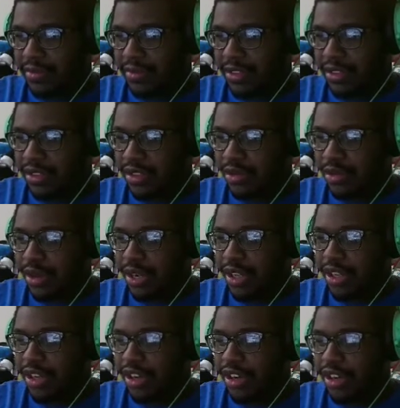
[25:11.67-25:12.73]
So what
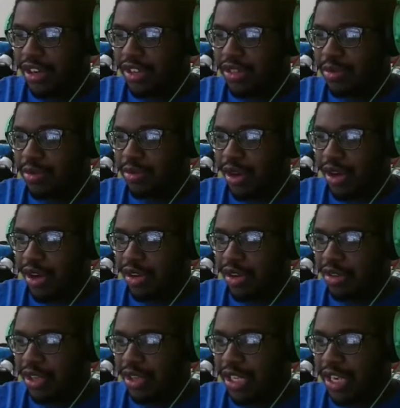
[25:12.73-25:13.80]
other cards are you
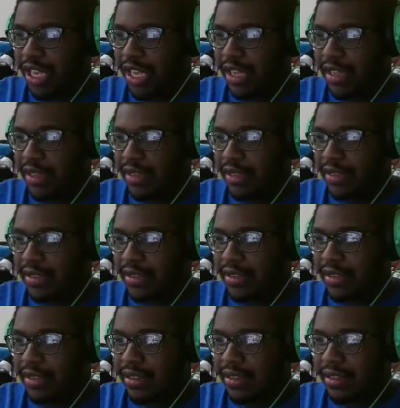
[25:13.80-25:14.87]
looking at?
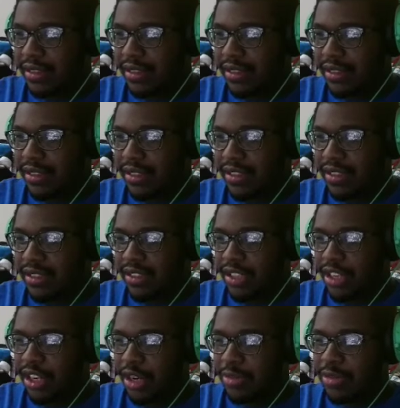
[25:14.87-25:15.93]

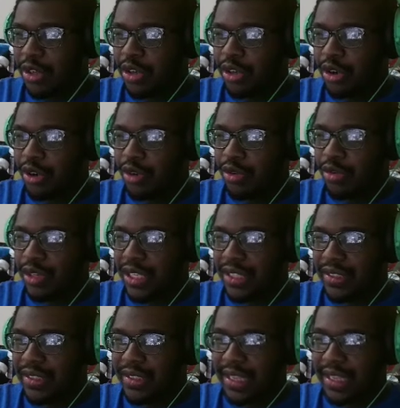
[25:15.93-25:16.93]
Succumb to Cold is